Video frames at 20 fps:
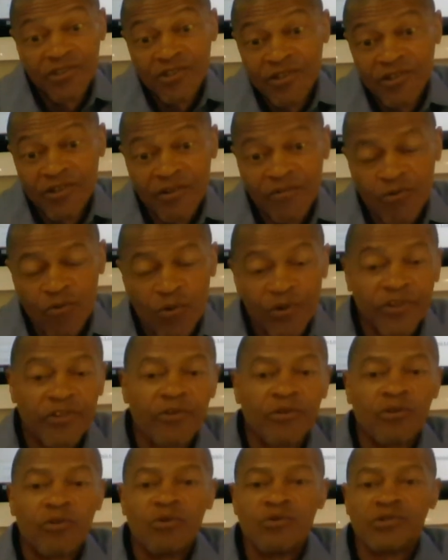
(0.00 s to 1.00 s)
deliver what
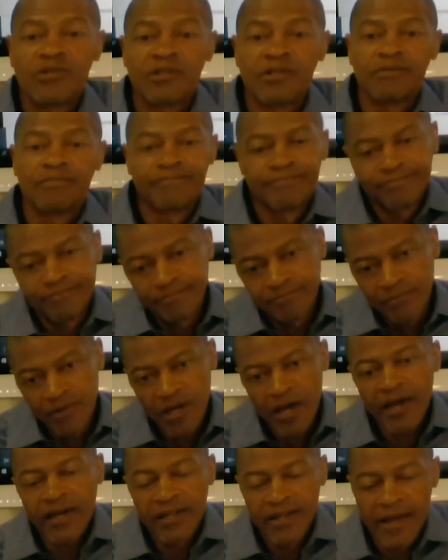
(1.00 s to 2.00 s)
they're losing.
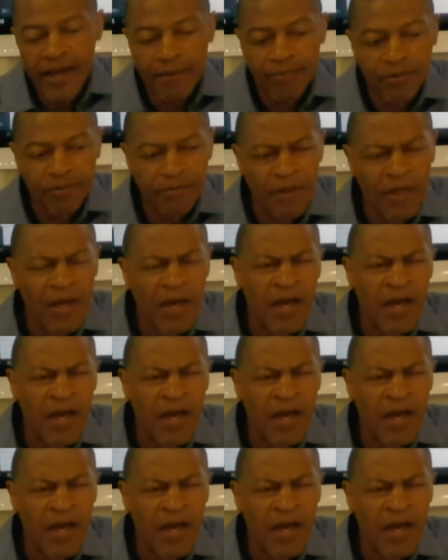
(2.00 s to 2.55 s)
That can happen.